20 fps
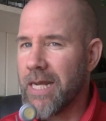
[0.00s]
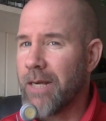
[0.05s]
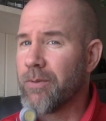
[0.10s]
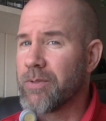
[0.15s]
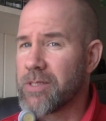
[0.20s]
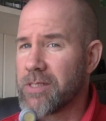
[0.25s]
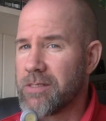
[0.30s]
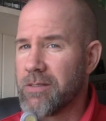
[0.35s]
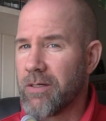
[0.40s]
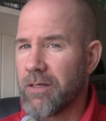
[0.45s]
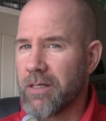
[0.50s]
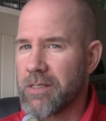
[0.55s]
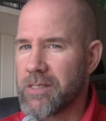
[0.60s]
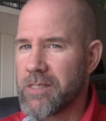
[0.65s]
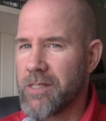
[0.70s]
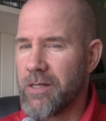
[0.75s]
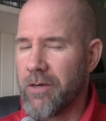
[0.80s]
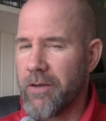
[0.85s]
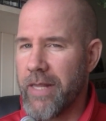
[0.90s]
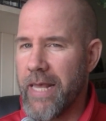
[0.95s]
I would still
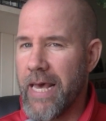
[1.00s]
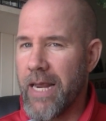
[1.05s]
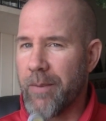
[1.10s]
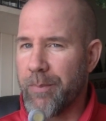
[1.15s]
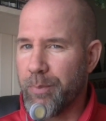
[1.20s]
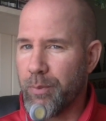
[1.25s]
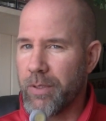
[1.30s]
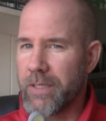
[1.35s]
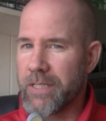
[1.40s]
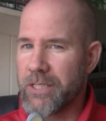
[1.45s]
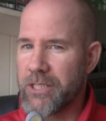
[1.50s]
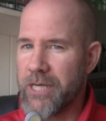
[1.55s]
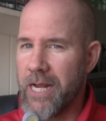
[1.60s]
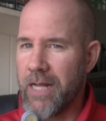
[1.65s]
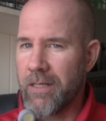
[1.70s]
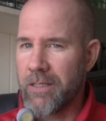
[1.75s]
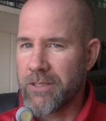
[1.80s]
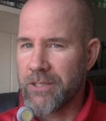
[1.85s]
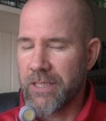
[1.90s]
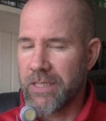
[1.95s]
consider that a pretty
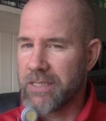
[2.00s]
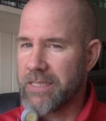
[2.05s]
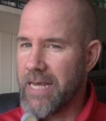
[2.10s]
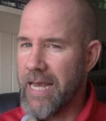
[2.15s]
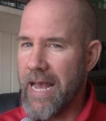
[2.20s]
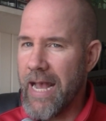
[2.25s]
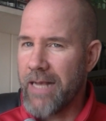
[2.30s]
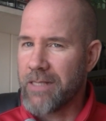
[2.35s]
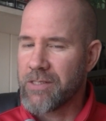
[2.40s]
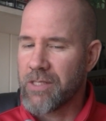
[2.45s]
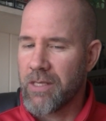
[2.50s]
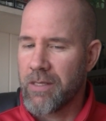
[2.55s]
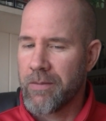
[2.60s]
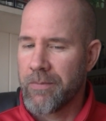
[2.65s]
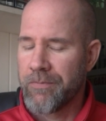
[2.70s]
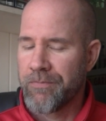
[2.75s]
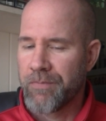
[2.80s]
challenging task.